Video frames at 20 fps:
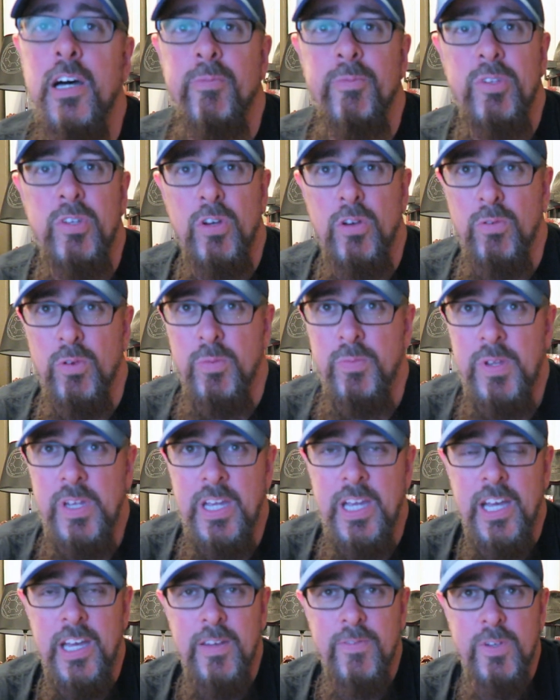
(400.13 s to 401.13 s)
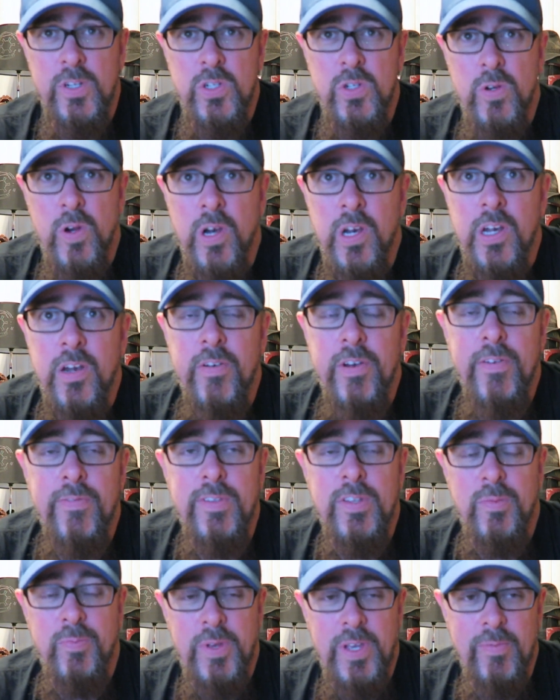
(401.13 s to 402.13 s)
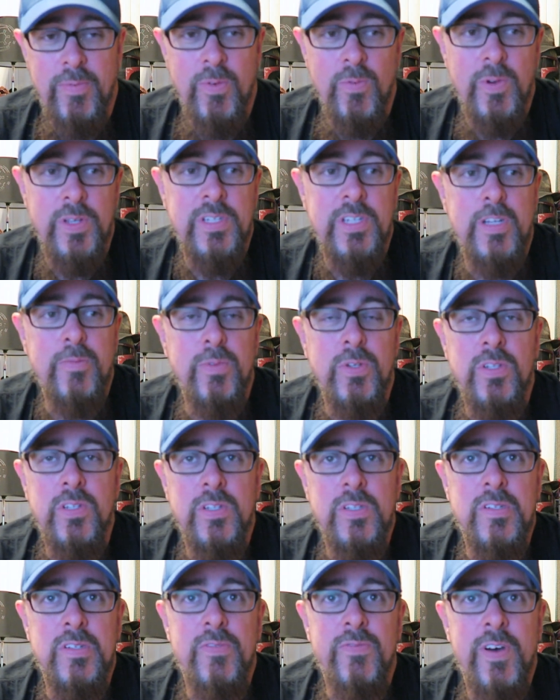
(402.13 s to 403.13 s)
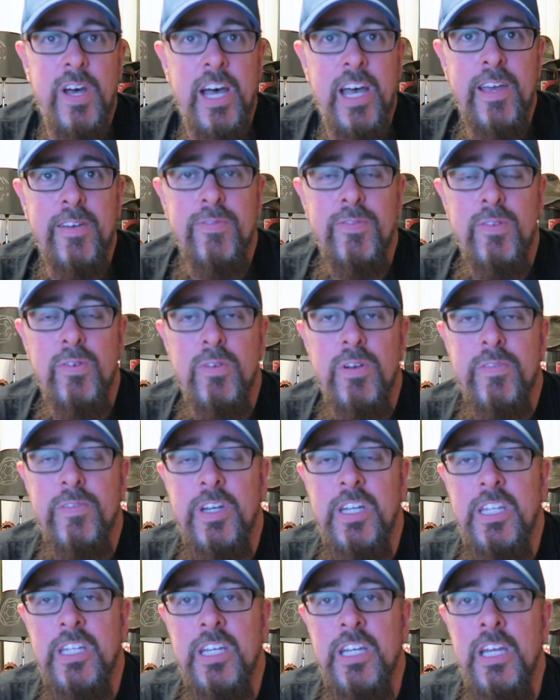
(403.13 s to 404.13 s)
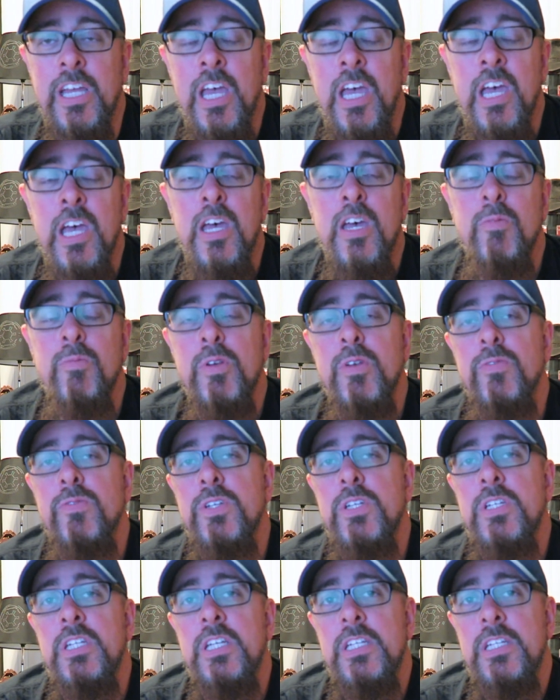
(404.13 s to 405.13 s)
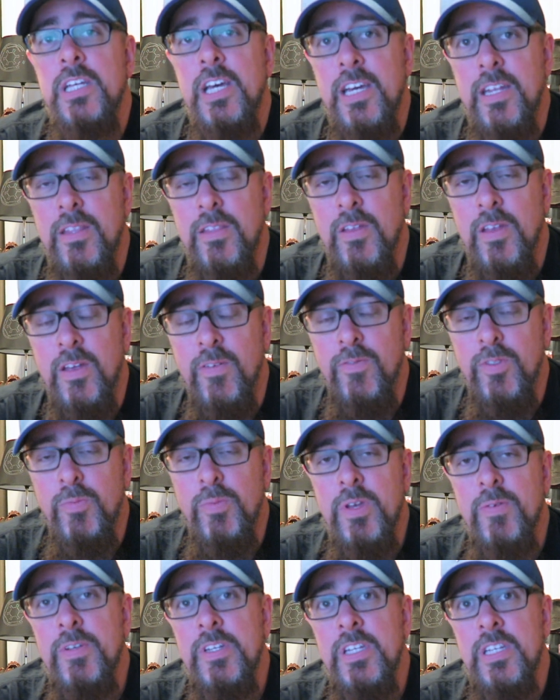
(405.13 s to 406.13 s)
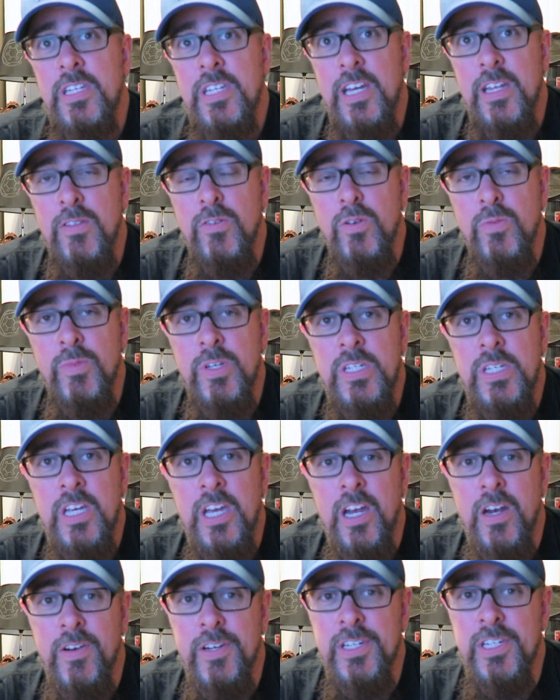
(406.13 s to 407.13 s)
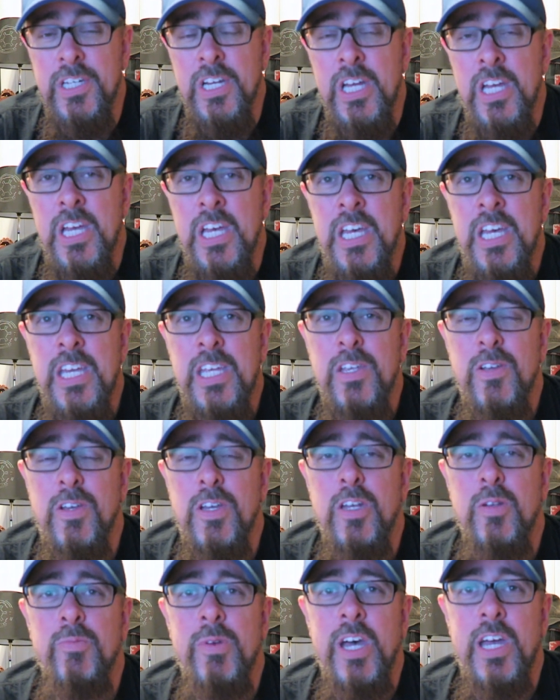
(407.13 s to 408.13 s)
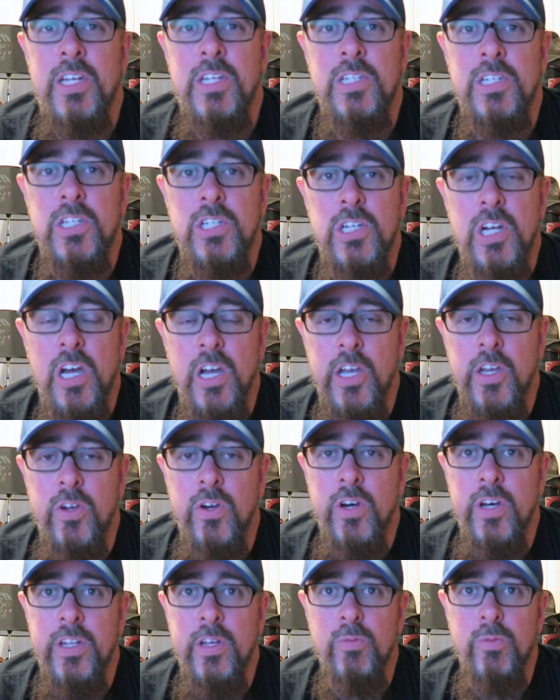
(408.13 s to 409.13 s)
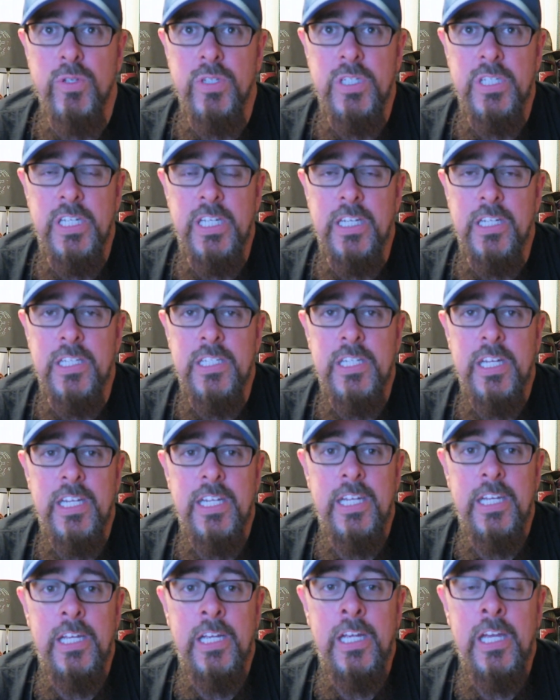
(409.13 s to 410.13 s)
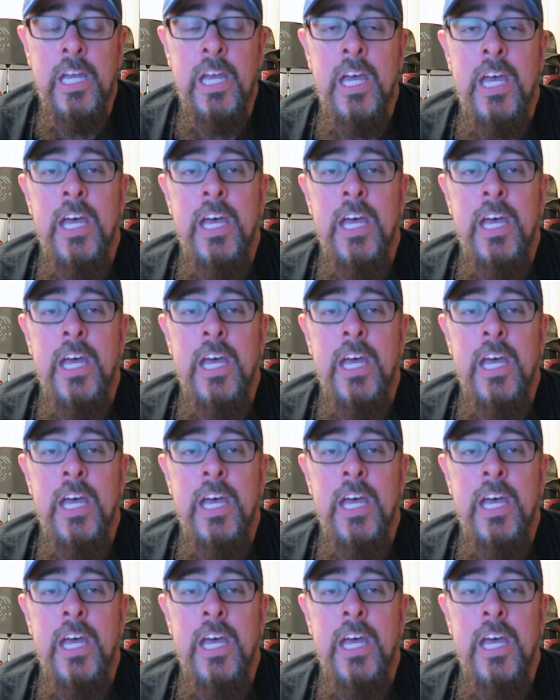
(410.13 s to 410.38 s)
so it would be kind of extraordinary if this baby was able to survive through everything. But if she did die, if the baby did die through a miscarriage, you can imagine the shock and awe that we'll see on Sunday.